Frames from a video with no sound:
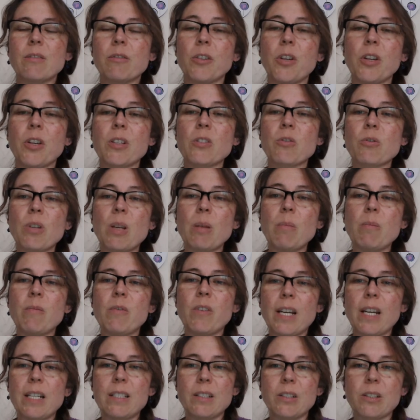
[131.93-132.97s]
extreme
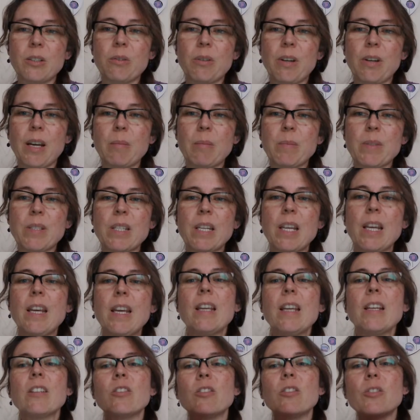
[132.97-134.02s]
violent crimes,
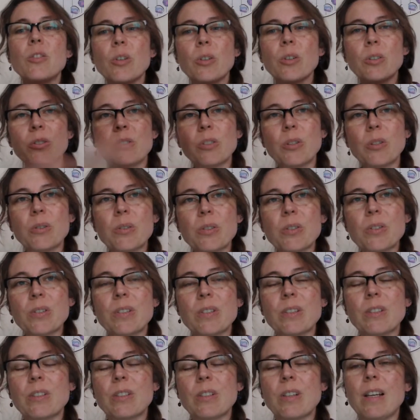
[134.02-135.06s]
not those
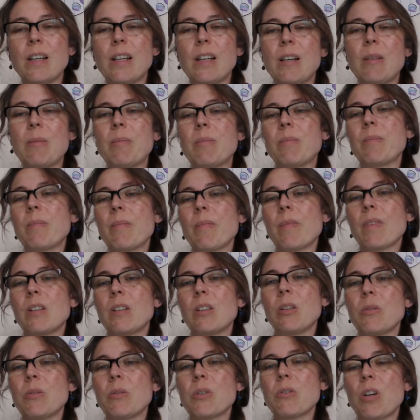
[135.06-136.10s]

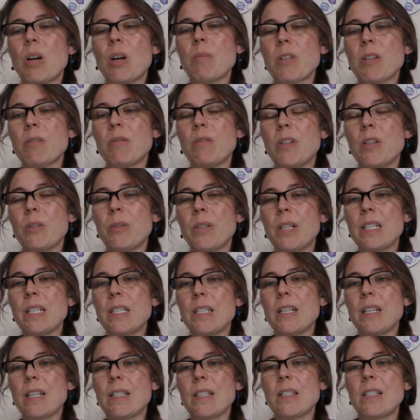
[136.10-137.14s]
crimes of lower
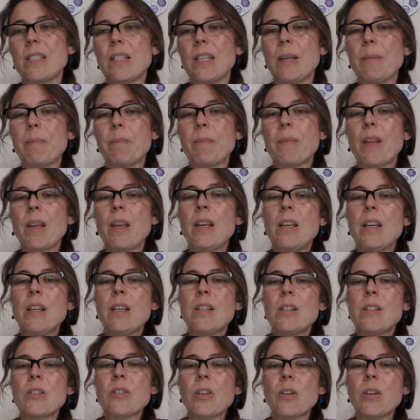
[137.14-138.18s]
intensity.
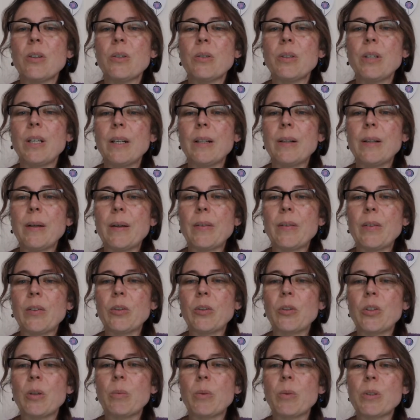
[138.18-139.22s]
So I
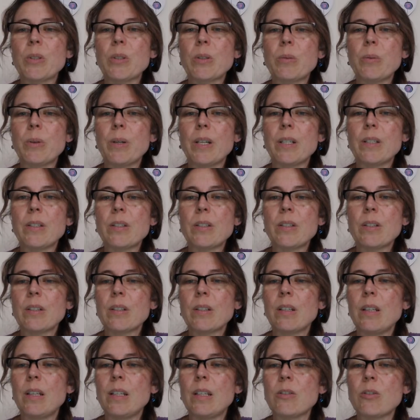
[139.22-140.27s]
thought that was quite
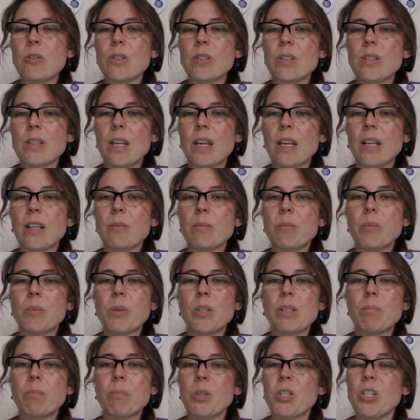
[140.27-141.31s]
interesting,
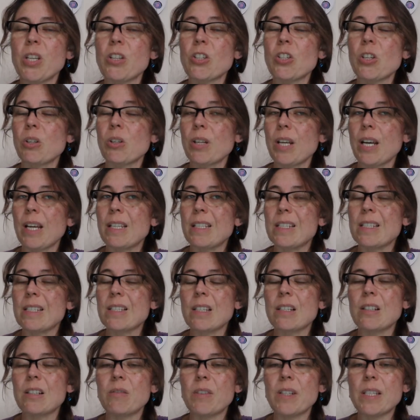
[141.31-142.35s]
potentially to analysts
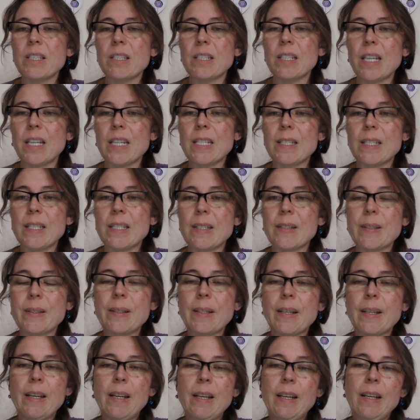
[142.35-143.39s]
and investigators.
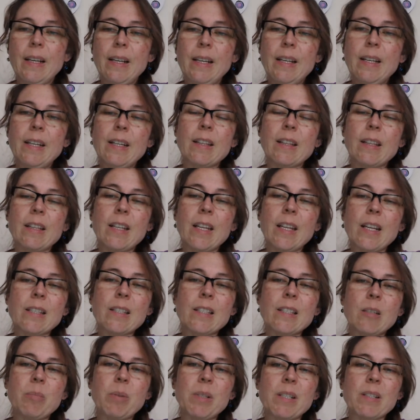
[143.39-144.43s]
The next
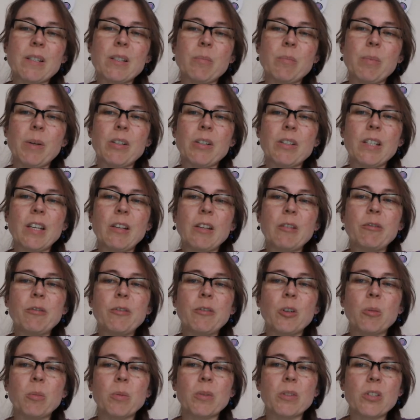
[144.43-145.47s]
snippet is about
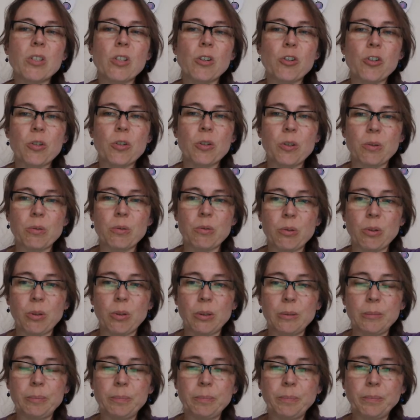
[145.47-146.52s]
informal social
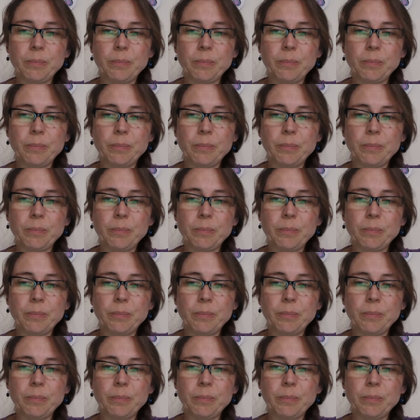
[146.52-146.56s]
control.